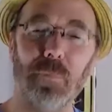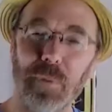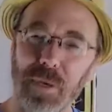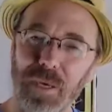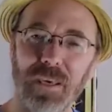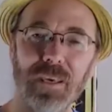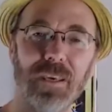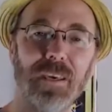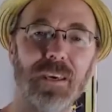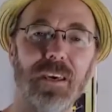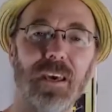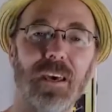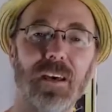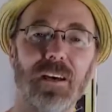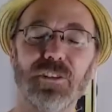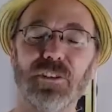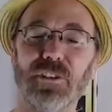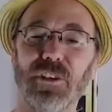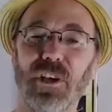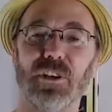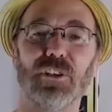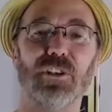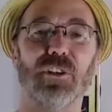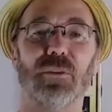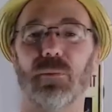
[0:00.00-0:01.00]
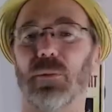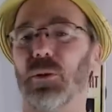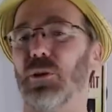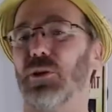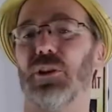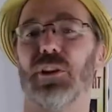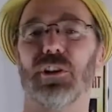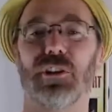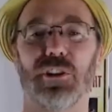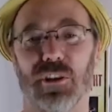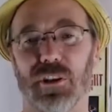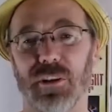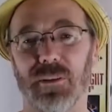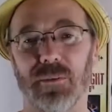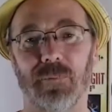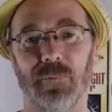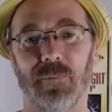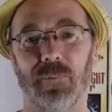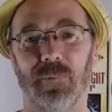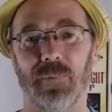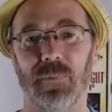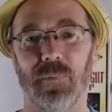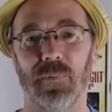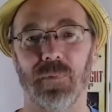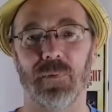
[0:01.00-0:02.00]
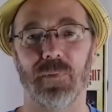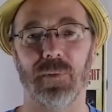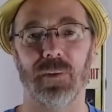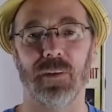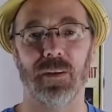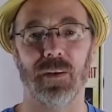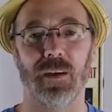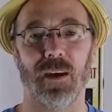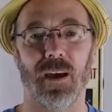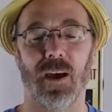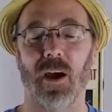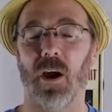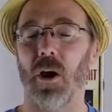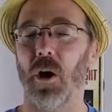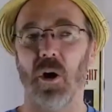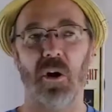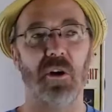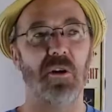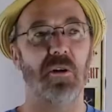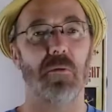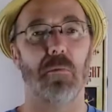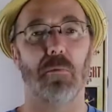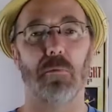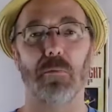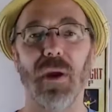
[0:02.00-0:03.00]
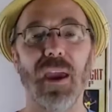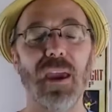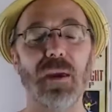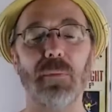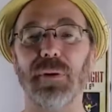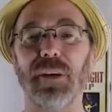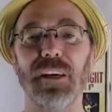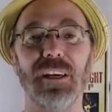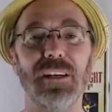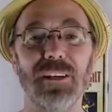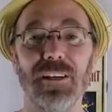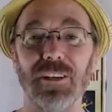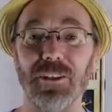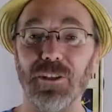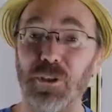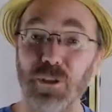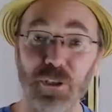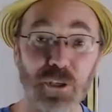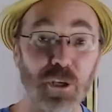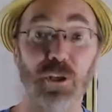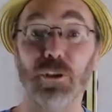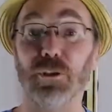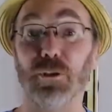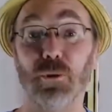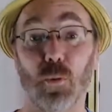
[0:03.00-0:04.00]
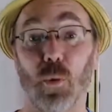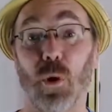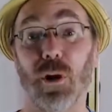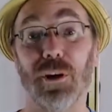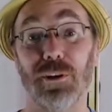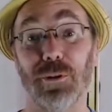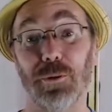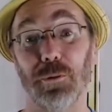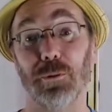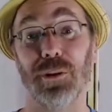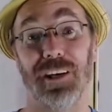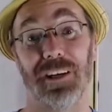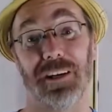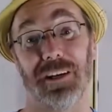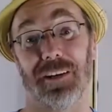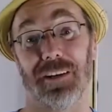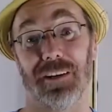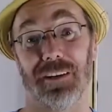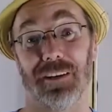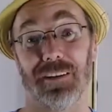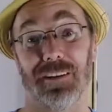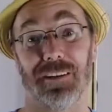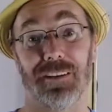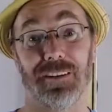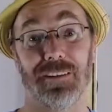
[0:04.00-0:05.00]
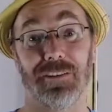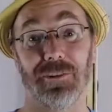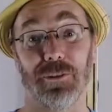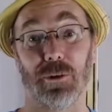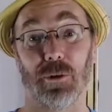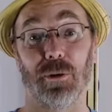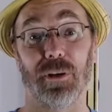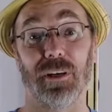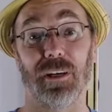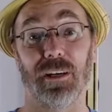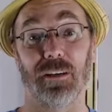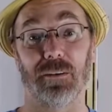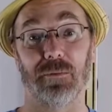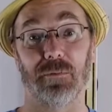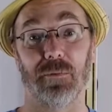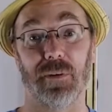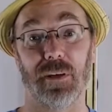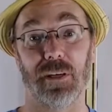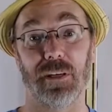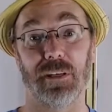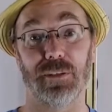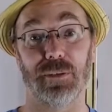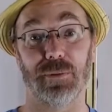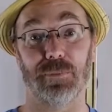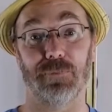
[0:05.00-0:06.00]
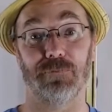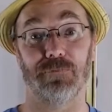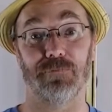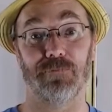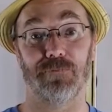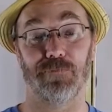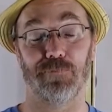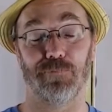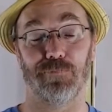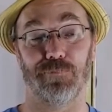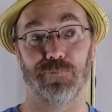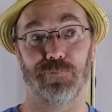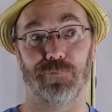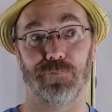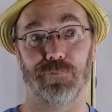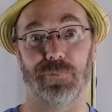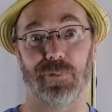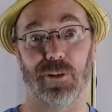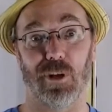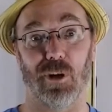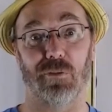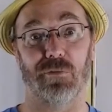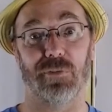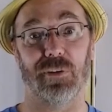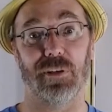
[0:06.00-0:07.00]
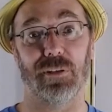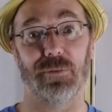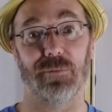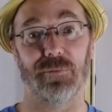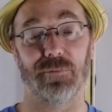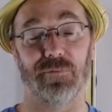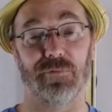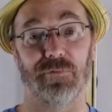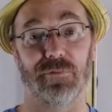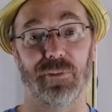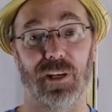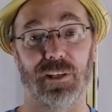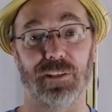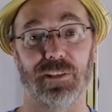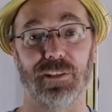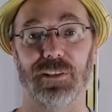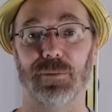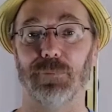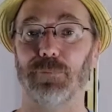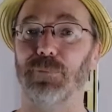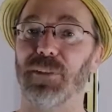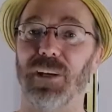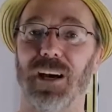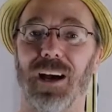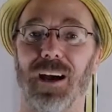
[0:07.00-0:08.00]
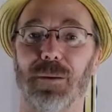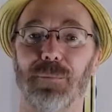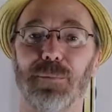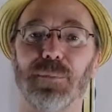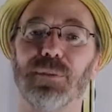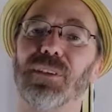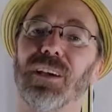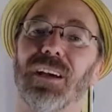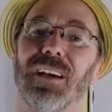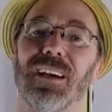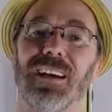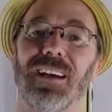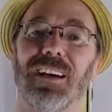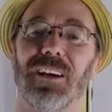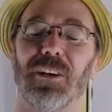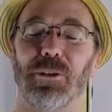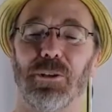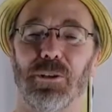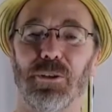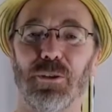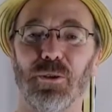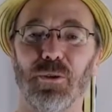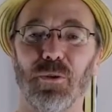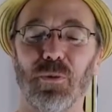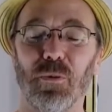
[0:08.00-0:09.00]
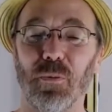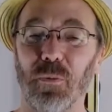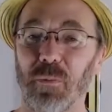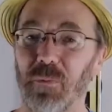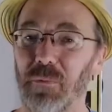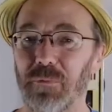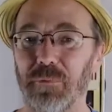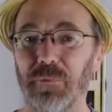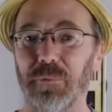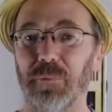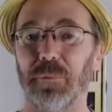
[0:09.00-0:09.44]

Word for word: Being a session musician may be just what you need during these COVID inflicted times to